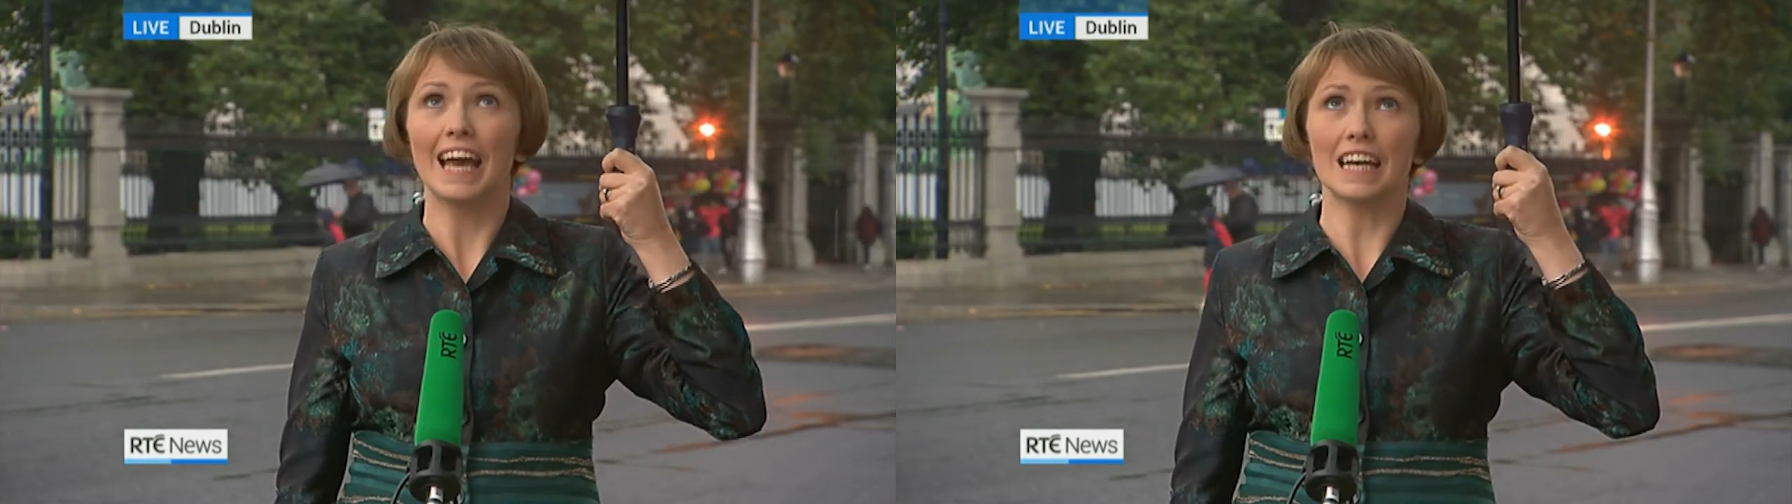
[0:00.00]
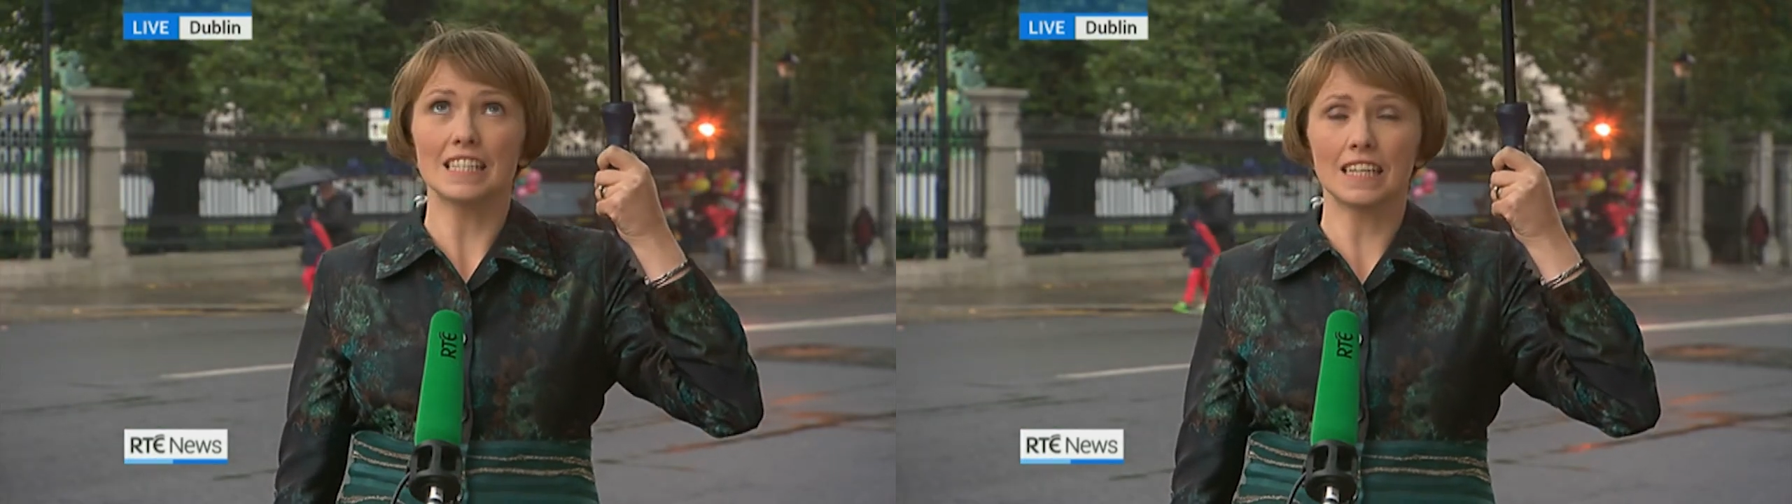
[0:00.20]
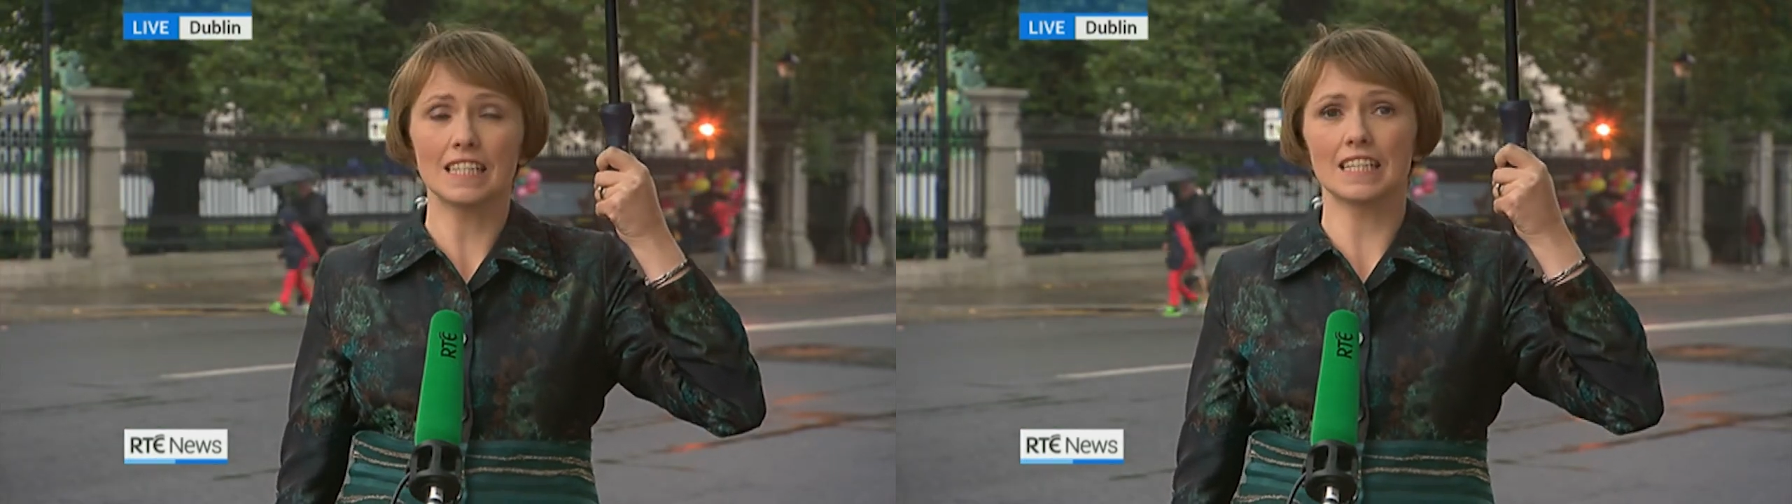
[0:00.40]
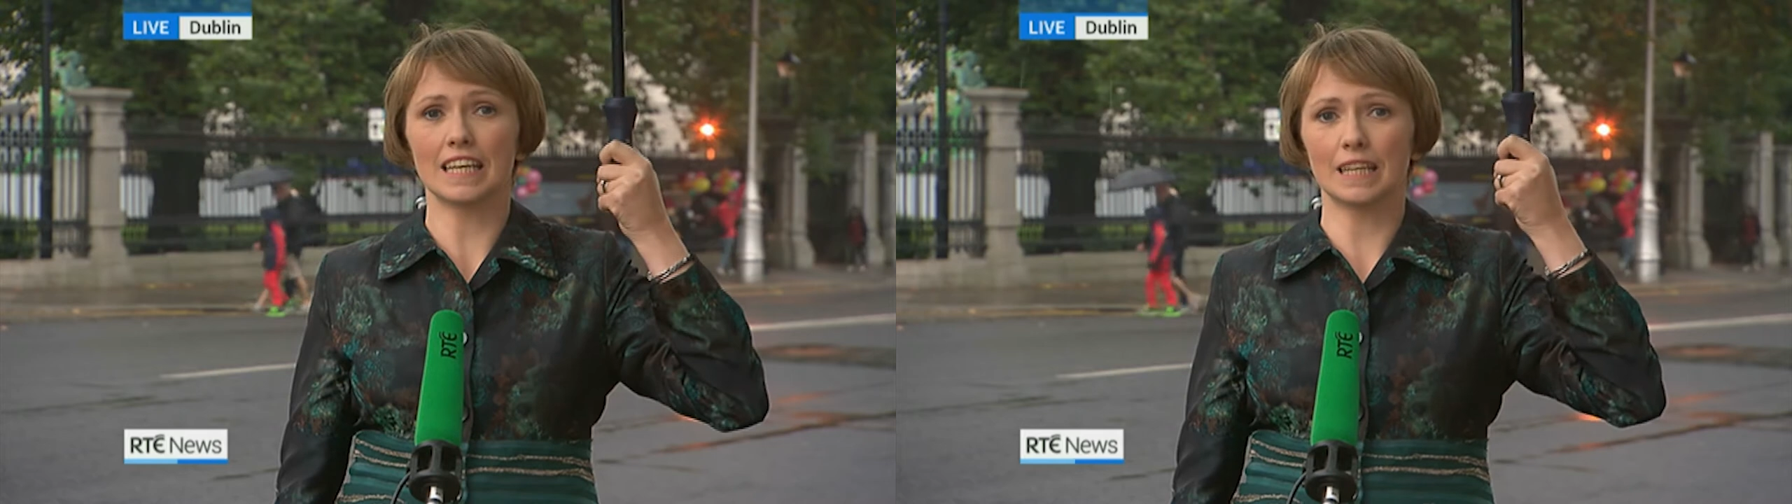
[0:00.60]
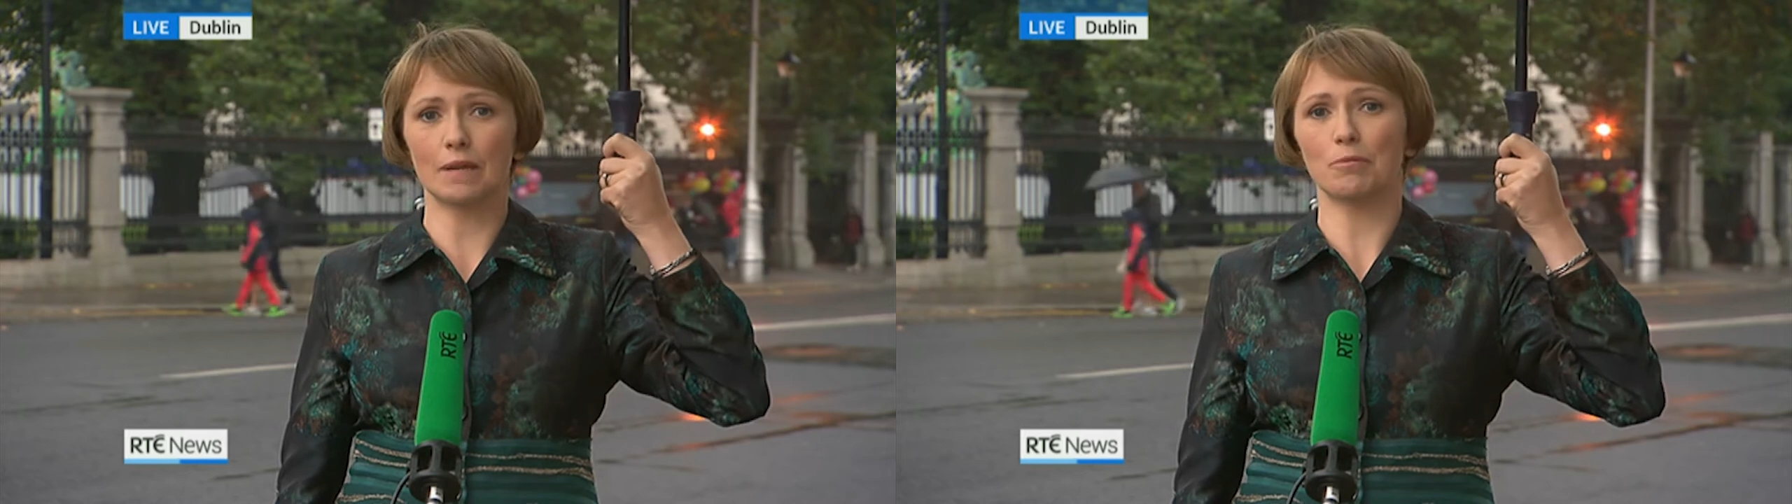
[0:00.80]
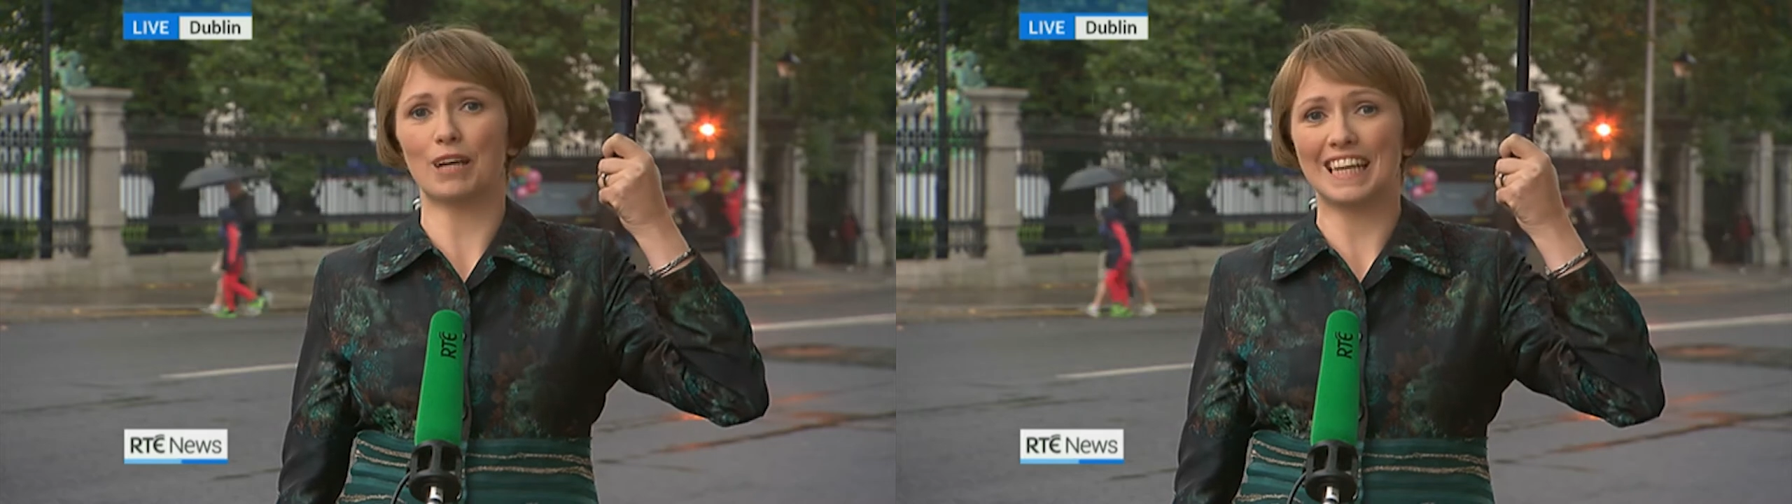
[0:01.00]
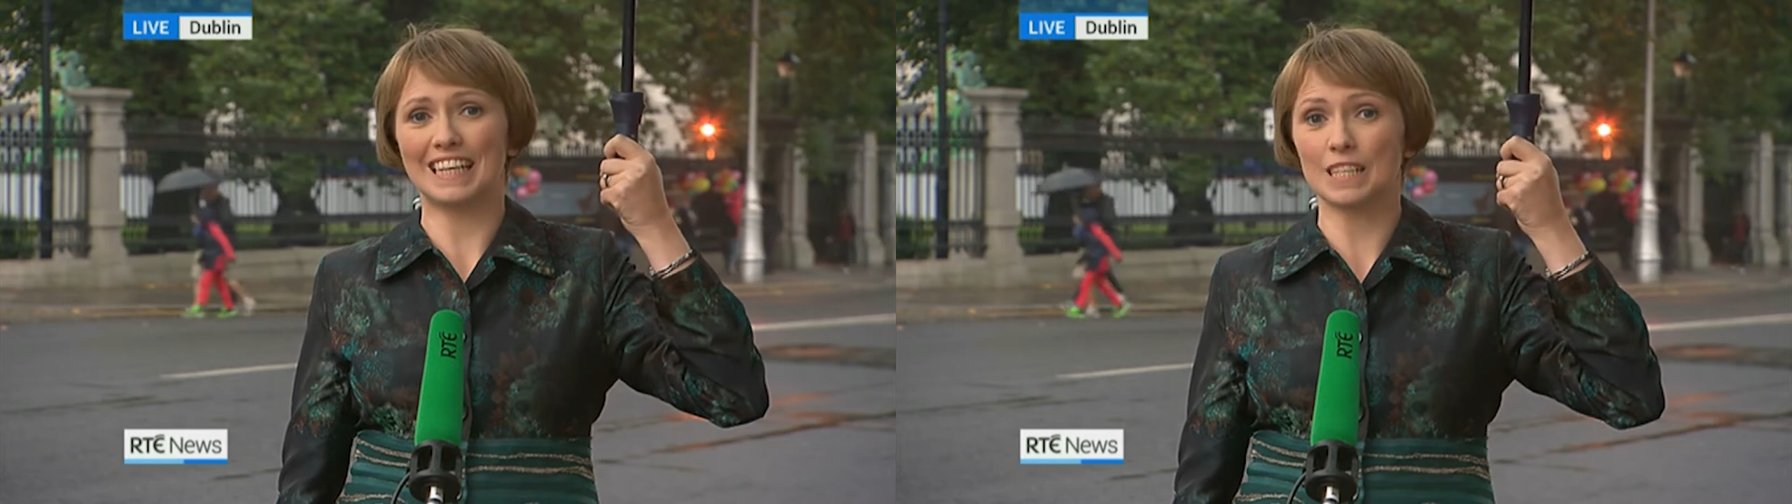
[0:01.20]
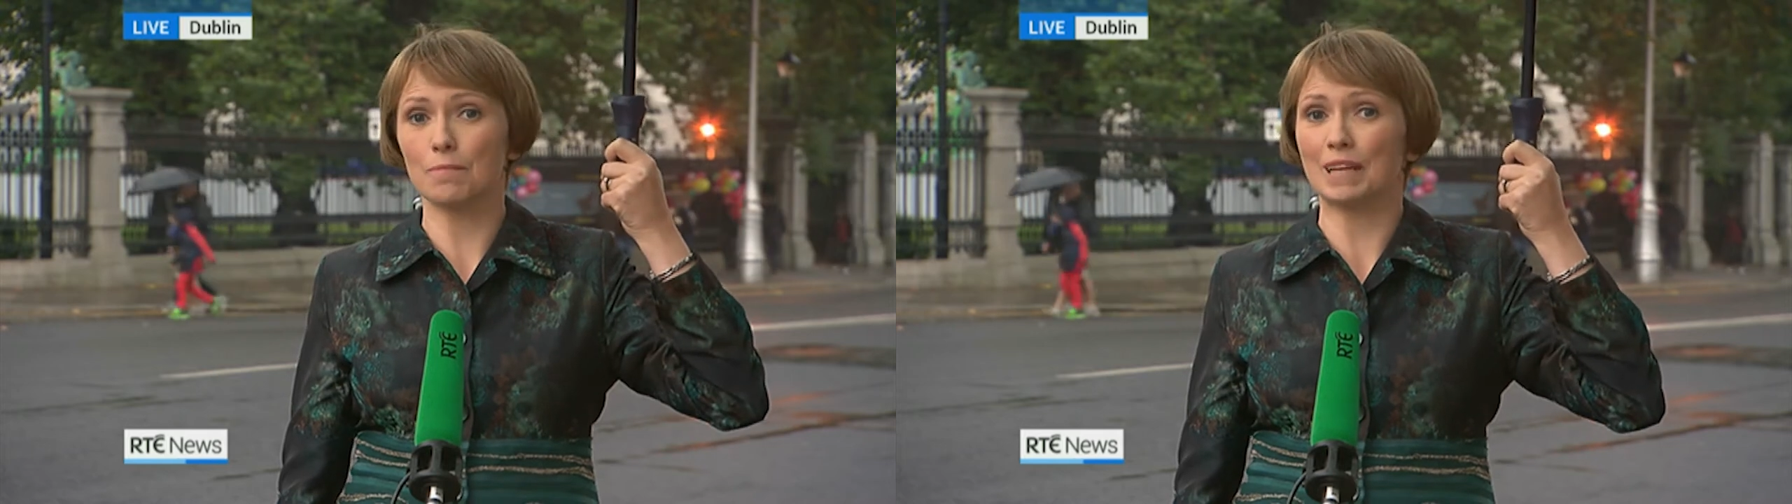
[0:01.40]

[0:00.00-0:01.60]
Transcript: As you can see, the umbrella is up.